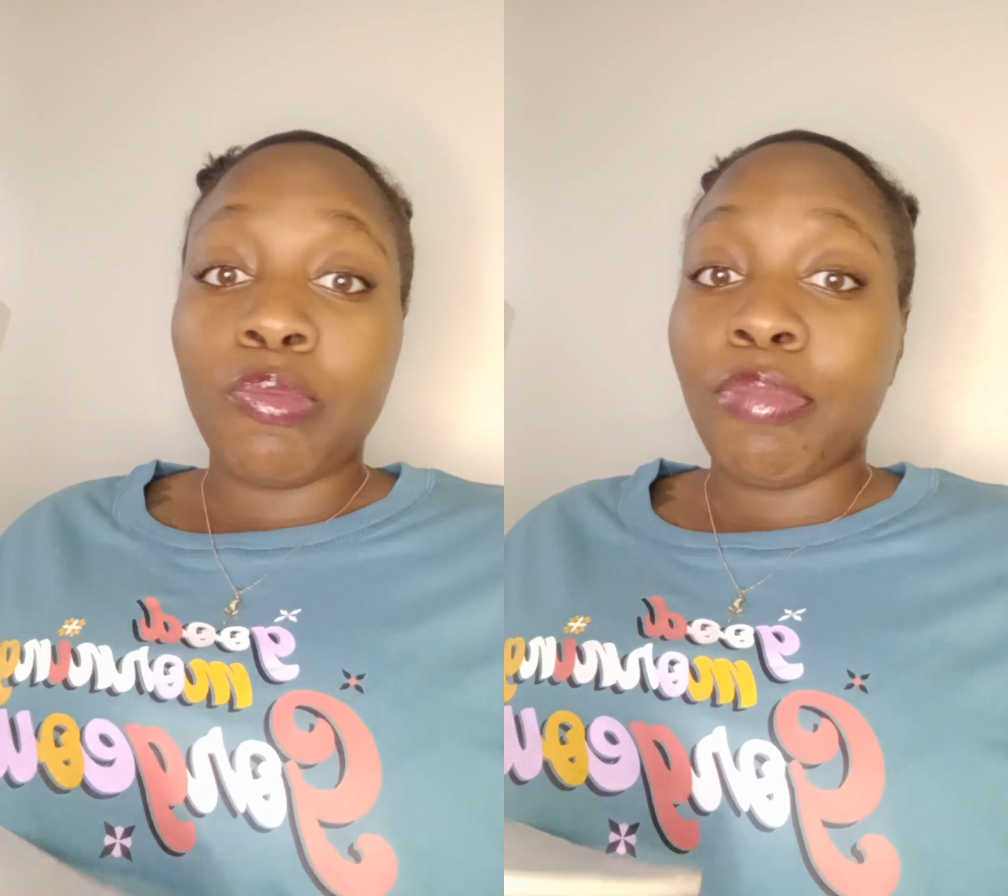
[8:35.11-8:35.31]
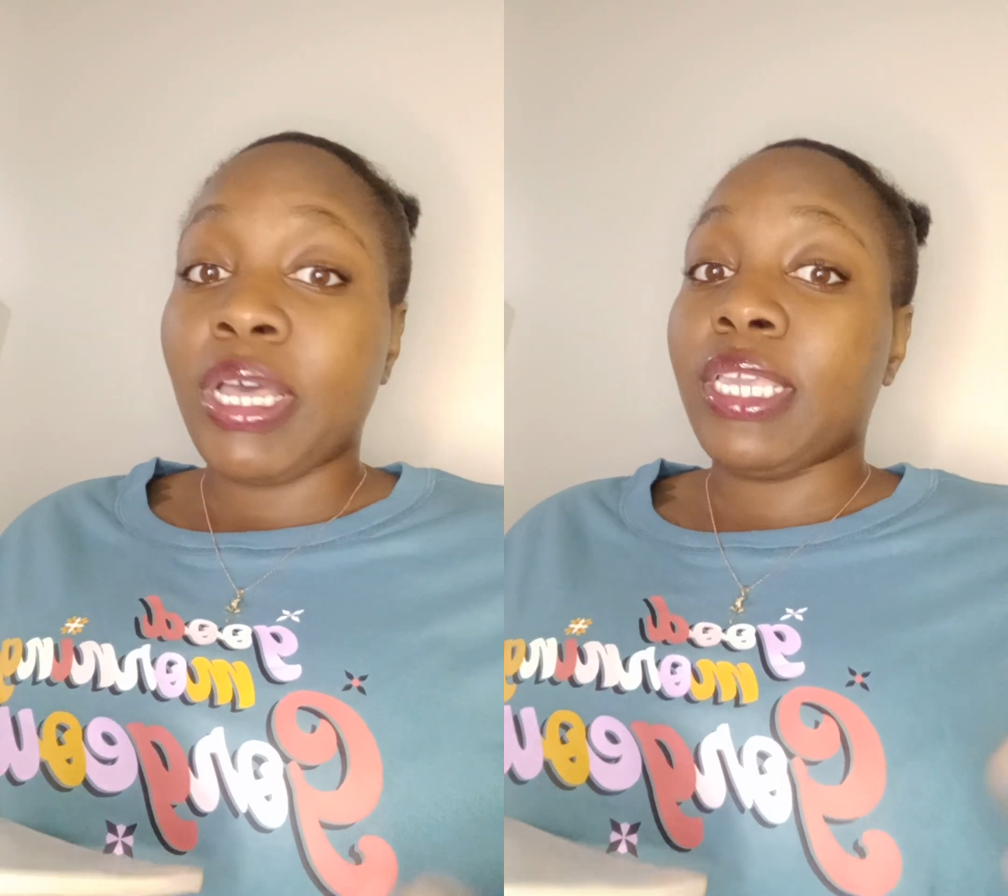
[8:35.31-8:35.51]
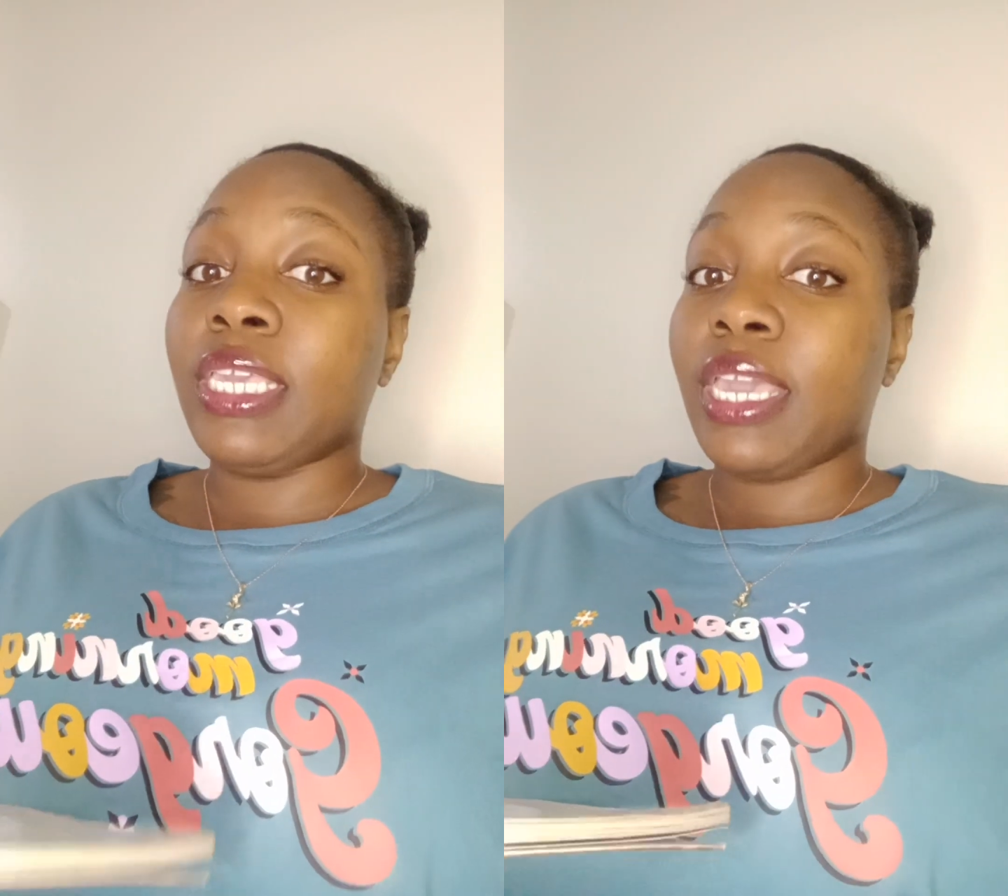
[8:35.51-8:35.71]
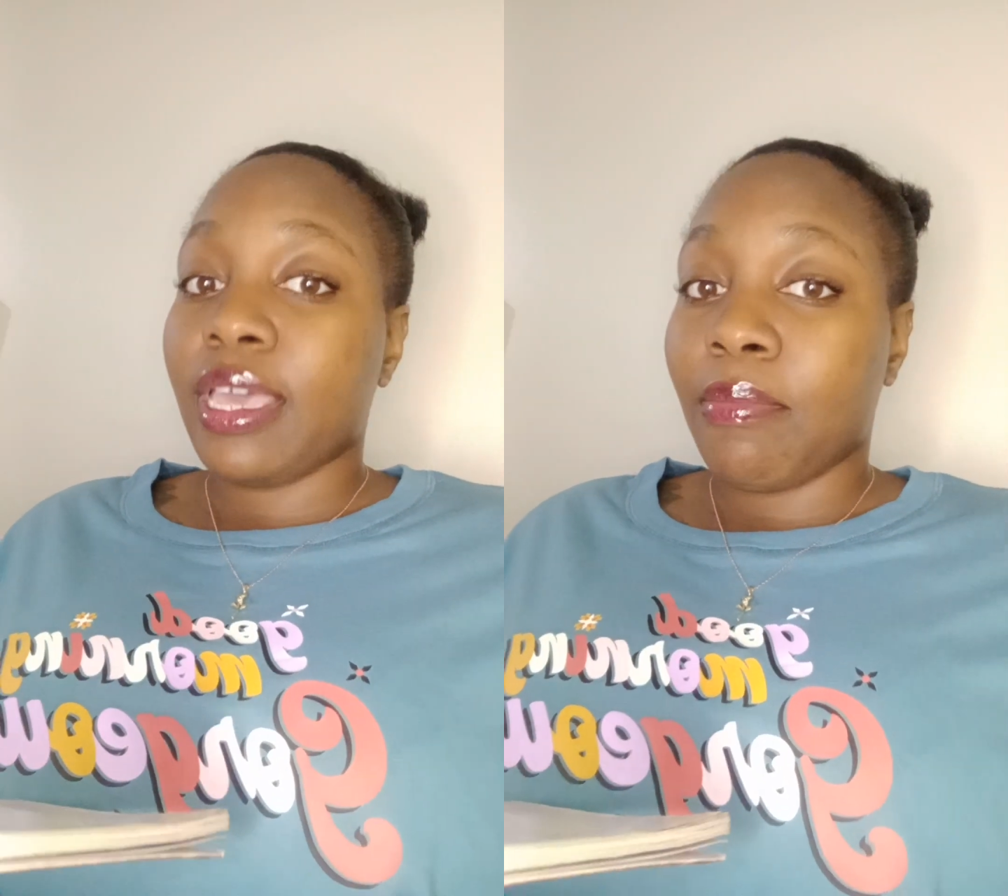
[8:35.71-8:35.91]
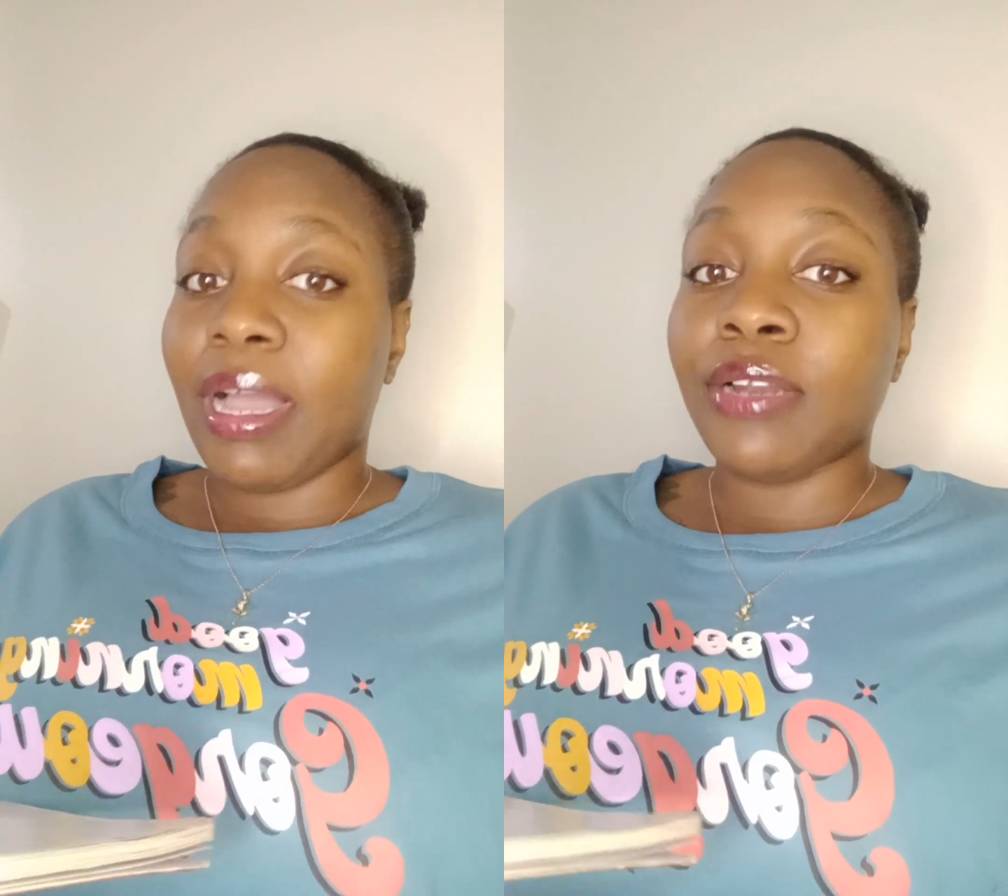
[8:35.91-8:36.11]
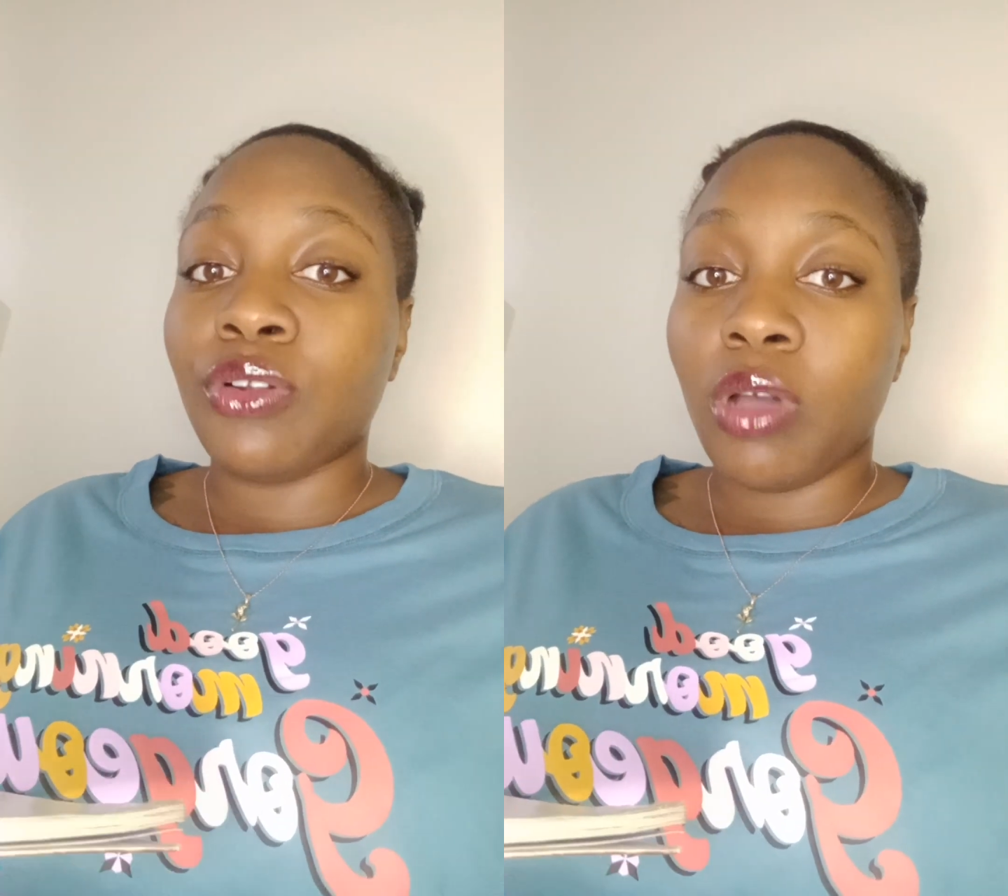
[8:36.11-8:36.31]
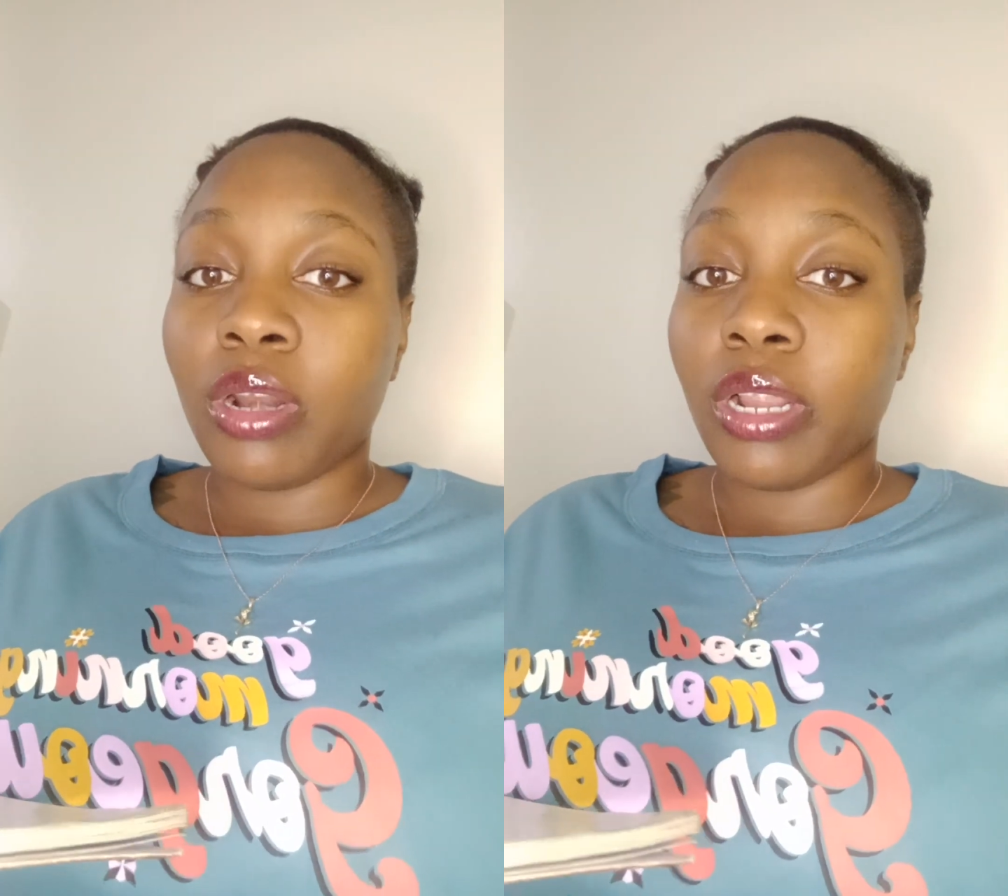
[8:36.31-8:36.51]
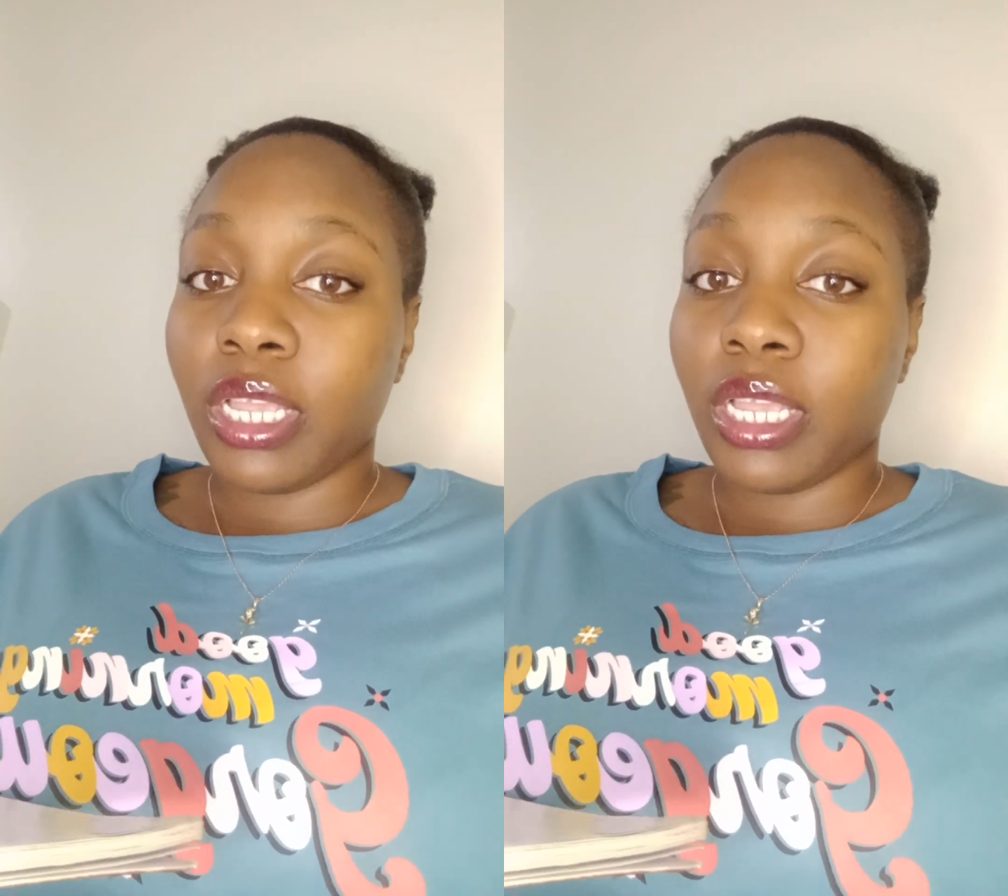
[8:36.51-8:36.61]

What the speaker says: But yeah, my daughter